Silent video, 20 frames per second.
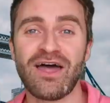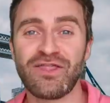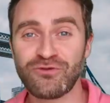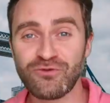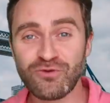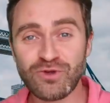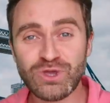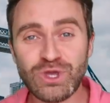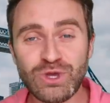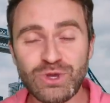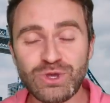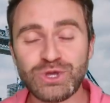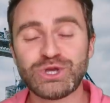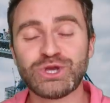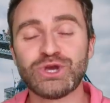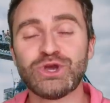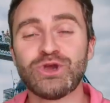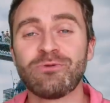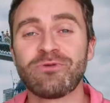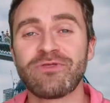through
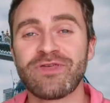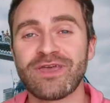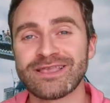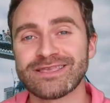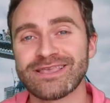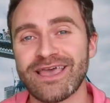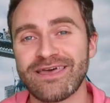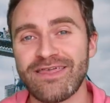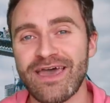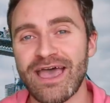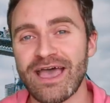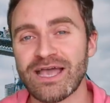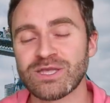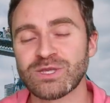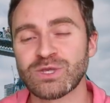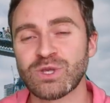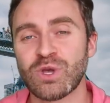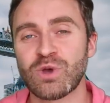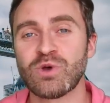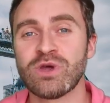YouTube, things like that.
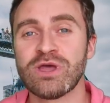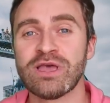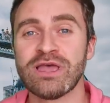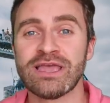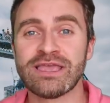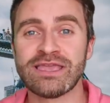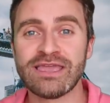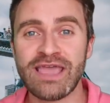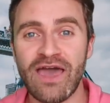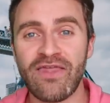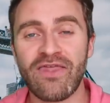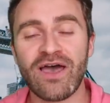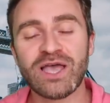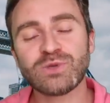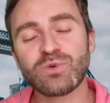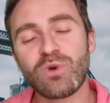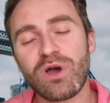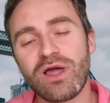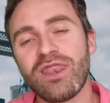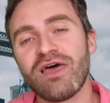So yeah,
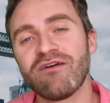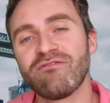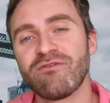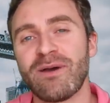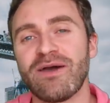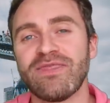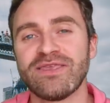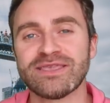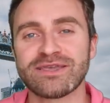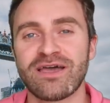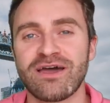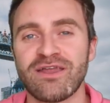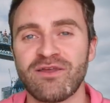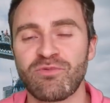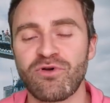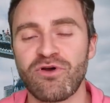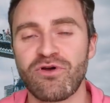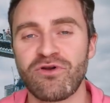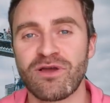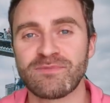that's what I love about these kind of
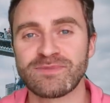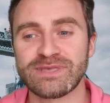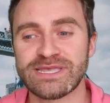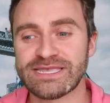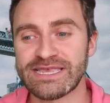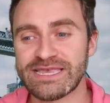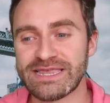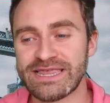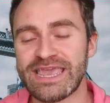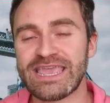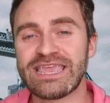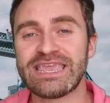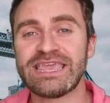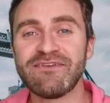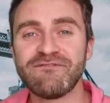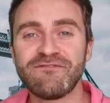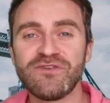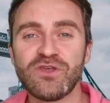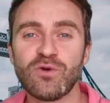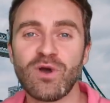programs is that they
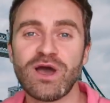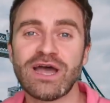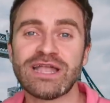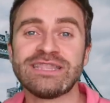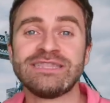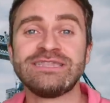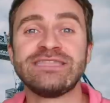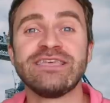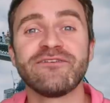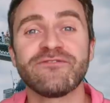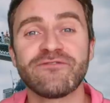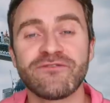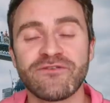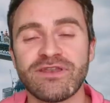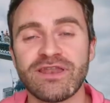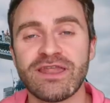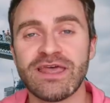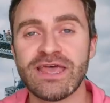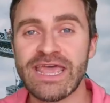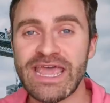give you a
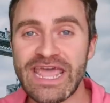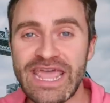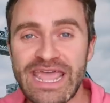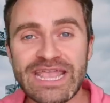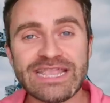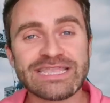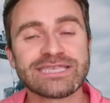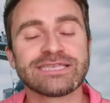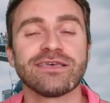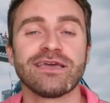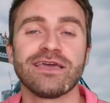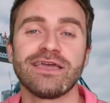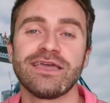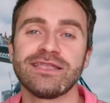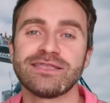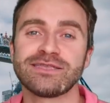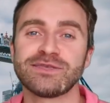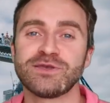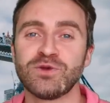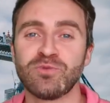different insight
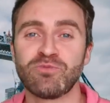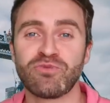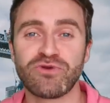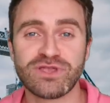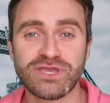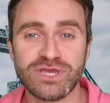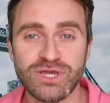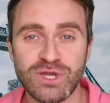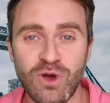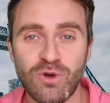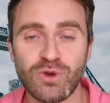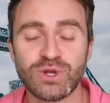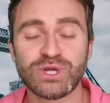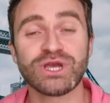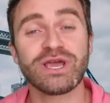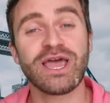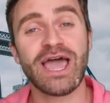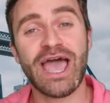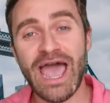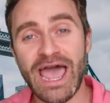into British
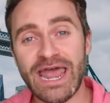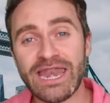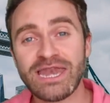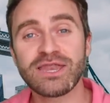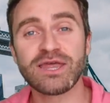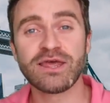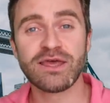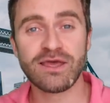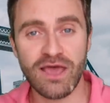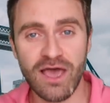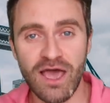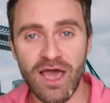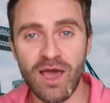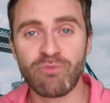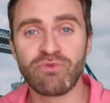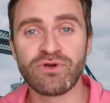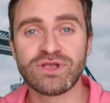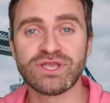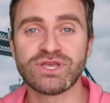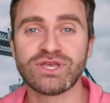culture and
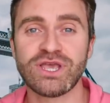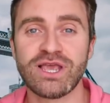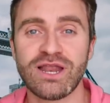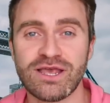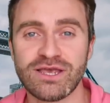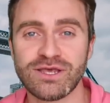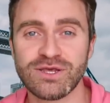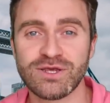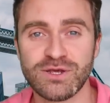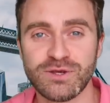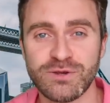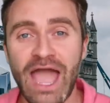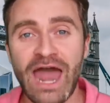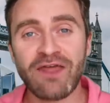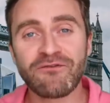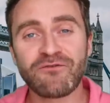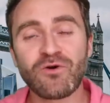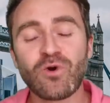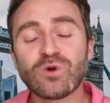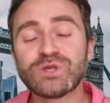British English. And
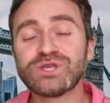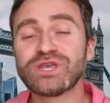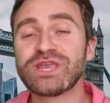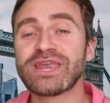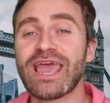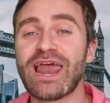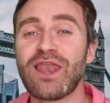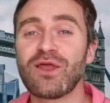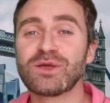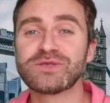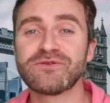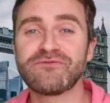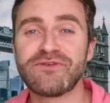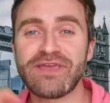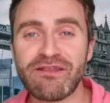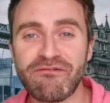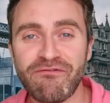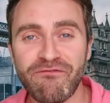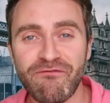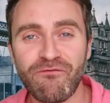of course, you're gonna get lots of
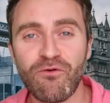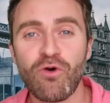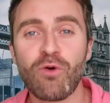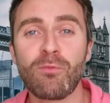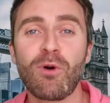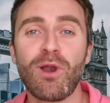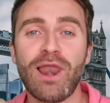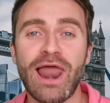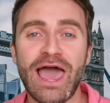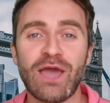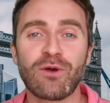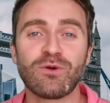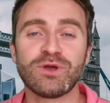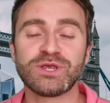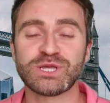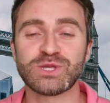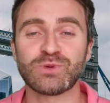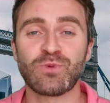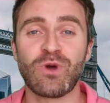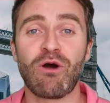informal
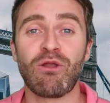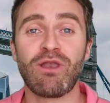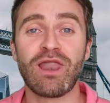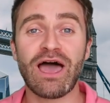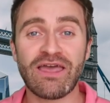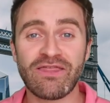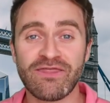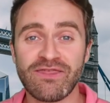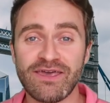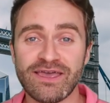language as well, like